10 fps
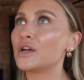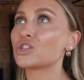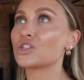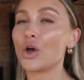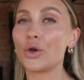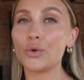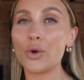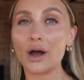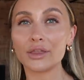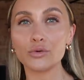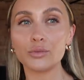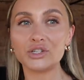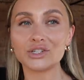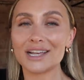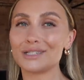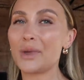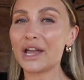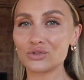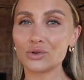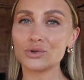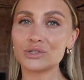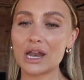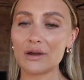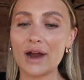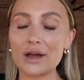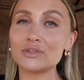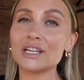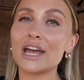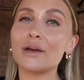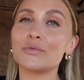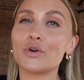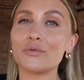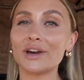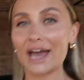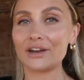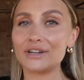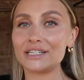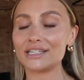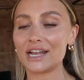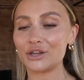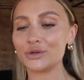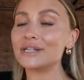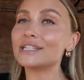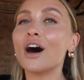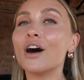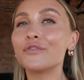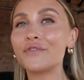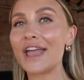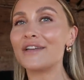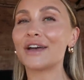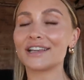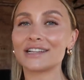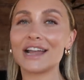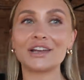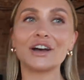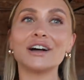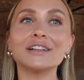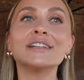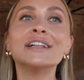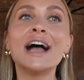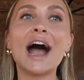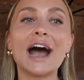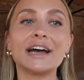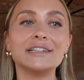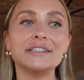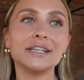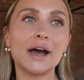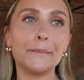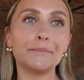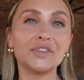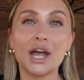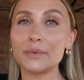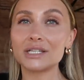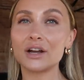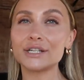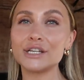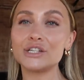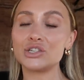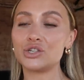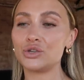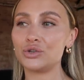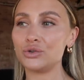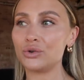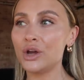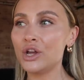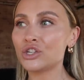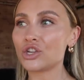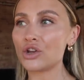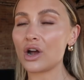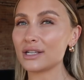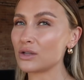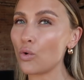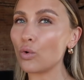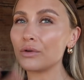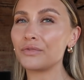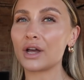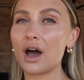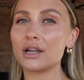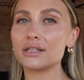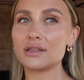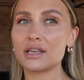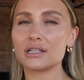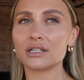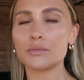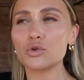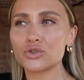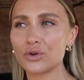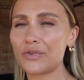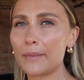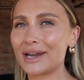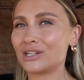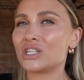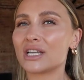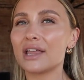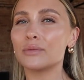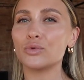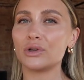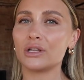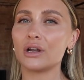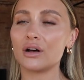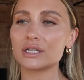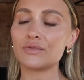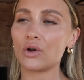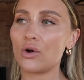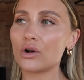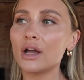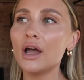So I thought we'd just get some extra content around it. We've got Rihanna in today, who is our fave SLA girl. And yeah, I'm excited to show you guys all of the colors and things, because I'm not sure if I managed to get them all in the last vlog.